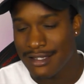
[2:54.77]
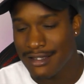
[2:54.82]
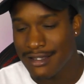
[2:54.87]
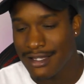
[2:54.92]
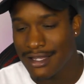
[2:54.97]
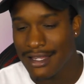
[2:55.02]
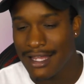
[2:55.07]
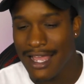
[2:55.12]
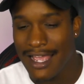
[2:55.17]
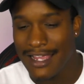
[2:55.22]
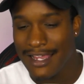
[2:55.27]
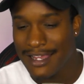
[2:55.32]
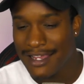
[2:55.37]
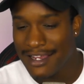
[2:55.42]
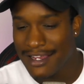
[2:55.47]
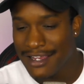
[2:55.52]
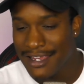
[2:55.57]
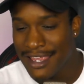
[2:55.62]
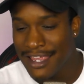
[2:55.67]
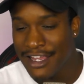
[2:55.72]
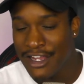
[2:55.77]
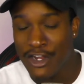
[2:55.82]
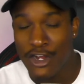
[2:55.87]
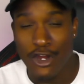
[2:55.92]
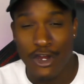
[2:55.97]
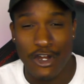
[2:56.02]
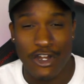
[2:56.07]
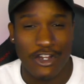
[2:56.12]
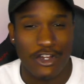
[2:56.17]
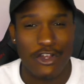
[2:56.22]
like, it
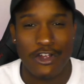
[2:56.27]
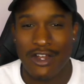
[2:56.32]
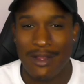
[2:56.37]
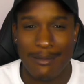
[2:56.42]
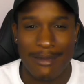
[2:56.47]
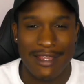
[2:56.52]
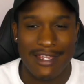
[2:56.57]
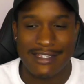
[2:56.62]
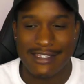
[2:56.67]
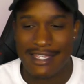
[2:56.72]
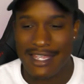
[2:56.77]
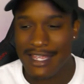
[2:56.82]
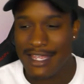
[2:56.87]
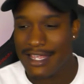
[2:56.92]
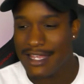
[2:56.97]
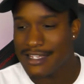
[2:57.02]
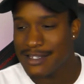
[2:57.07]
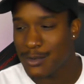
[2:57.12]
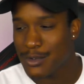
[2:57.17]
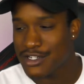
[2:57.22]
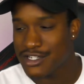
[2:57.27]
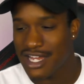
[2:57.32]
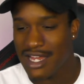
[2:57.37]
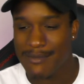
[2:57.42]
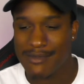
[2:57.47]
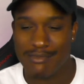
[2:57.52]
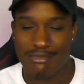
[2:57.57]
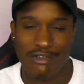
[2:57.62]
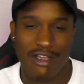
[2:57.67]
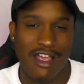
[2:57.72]
could or couldn't be his kids. And with
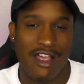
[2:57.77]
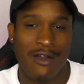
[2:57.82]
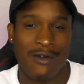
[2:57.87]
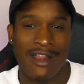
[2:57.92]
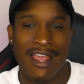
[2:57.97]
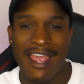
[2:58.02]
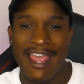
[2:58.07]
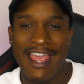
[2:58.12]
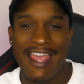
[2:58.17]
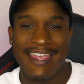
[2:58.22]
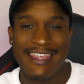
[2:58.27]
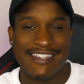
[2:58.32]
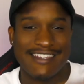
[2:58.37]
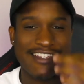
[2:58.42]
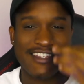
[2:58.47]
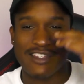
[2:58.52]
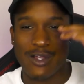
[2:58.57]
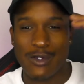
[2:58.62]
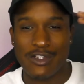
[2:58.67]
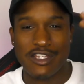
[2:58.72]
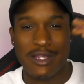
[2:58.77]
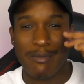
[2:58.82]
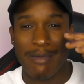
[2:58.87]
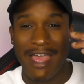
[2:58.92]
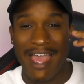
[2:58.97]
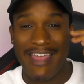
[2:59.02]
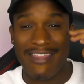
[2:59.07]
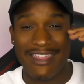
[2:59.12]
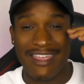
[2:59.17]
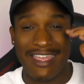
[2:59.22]
James Brown, he's just
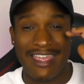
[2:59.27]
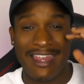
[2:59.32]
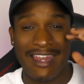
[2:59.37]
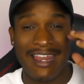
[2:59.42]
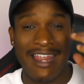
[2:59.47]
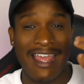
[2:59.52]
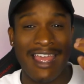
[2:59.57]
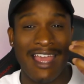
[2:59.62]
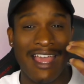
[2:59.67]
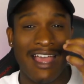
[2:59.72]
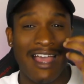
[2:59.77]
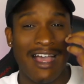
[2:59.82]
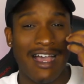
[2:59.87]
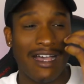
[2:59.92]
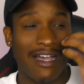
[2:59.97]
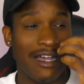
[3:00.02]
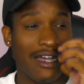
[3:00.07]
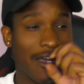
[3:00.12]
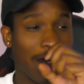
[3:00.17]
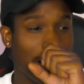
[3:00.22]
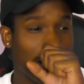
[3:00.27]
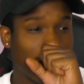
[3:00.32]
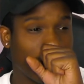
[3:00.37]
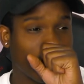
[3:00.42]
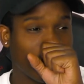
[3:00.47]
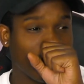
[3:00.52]
sociopathic and